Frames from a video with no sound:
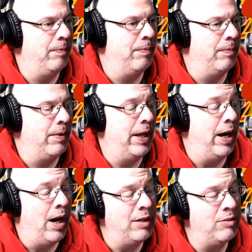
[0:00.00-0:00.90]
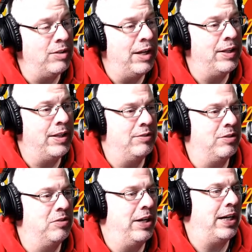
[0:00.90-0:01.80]
And honestly, I think that's
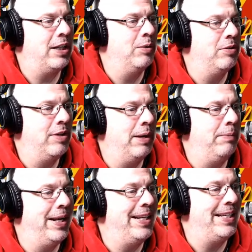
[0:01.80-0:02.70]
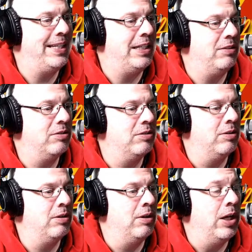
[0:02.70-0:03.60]
exactly what Sam Bennett needs.
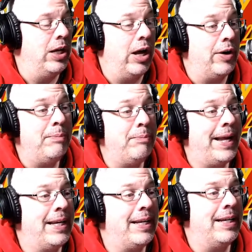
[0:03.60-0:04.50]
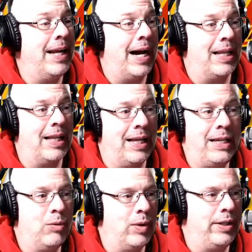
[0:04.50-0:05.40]
Now, he may not
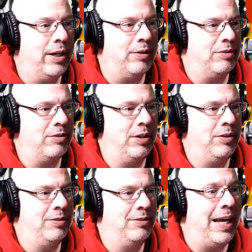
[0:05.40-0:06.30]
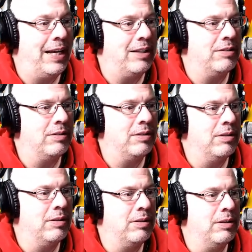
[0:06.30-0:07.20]
like what Darryl Sutter says
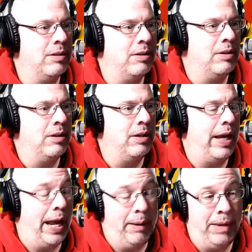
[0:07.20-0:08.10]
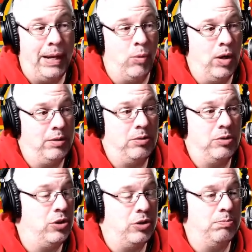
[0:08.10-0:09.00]
and may want to
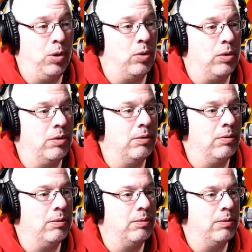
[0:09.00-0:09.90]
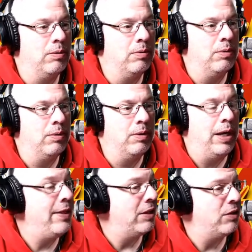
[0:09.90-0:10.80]
just bolt.
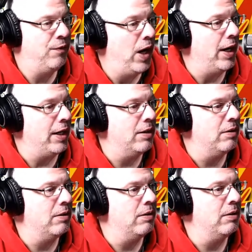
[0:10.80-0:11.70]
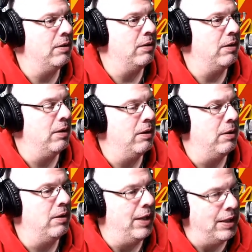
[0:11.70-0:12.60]
And that's fine.
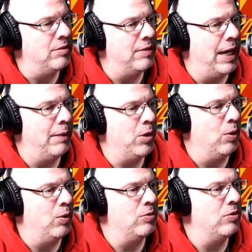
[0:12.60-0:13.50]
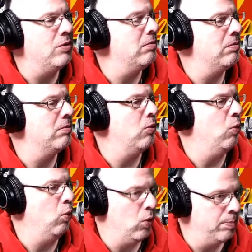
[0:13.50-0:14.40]
Then Sam goes and
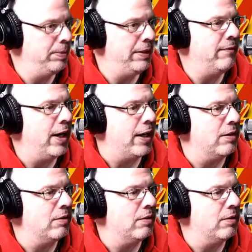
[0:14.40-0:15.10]
we'll be fine.